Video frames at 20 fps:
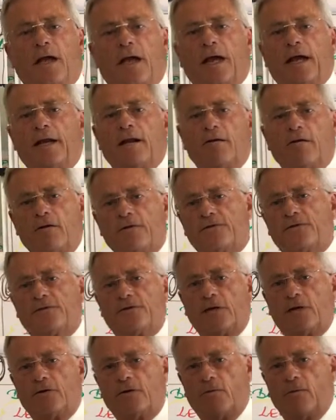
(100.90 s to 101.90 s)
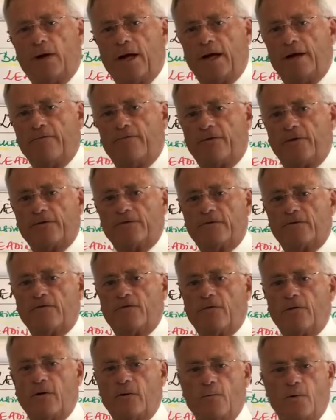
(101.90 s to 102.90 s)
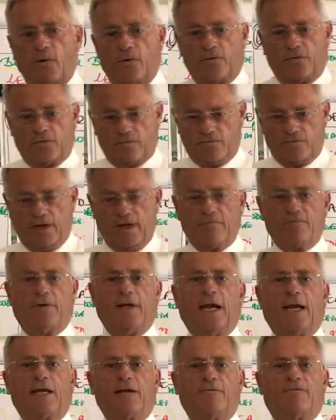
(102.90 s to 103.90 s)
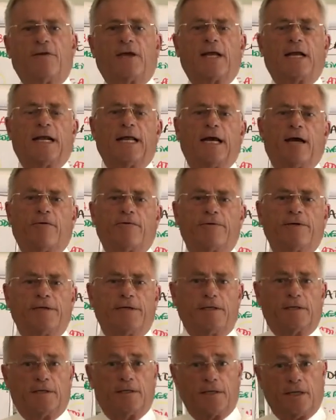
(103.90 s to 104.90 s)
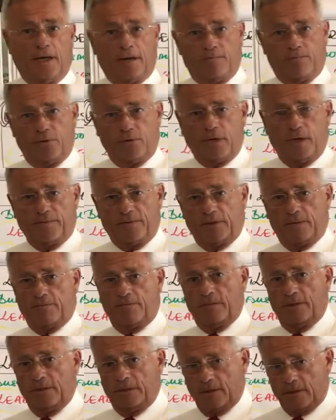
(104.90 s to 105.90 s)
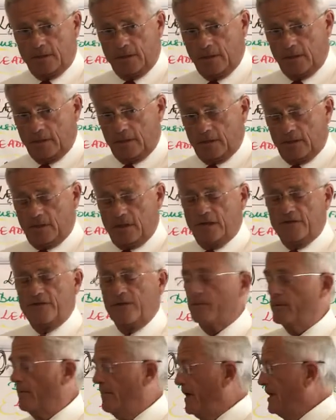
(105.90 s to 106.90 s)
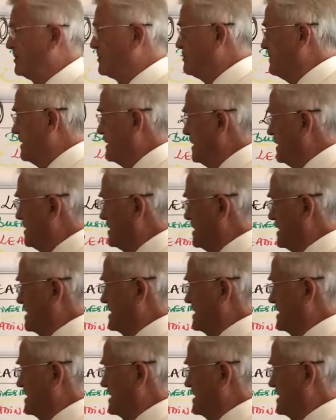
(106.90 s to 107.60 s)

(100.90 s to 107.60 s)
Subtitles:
And I'll also tell you why. First and foremost, what we actually figured out here and put up the concept of management is